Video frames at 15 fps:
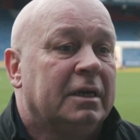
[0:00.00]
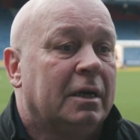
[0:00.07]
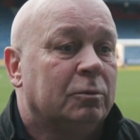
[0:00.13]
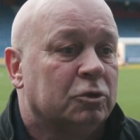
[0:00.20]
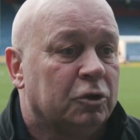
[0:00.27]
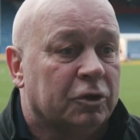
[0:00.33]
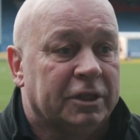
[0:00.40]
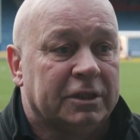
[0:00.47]
and
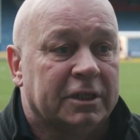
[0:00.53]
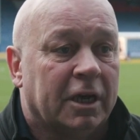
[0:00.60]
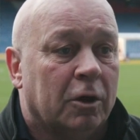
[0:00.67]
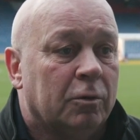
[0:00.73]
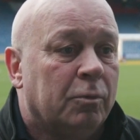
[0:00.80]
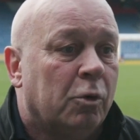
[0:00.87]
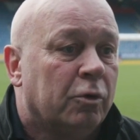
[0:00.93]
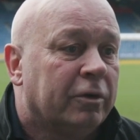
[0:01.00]
was looking to
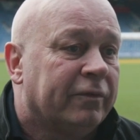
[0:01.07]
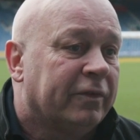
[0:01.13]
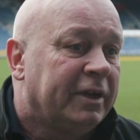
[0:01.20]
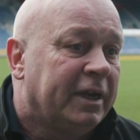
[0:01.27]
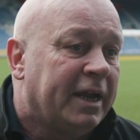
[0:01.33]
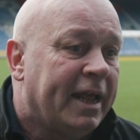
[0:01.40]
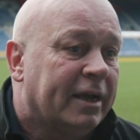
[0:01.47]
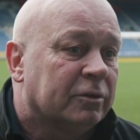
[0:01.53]
go more of
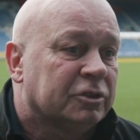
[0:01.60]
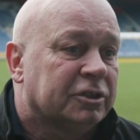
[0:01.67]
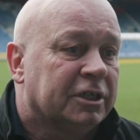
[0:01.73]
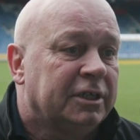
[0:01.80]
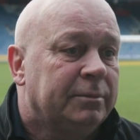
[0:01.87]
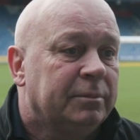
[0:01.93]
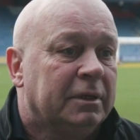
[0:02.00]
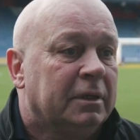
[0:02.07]
an in-house
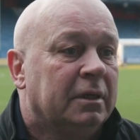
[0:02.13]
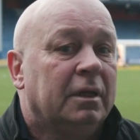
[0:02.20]
team.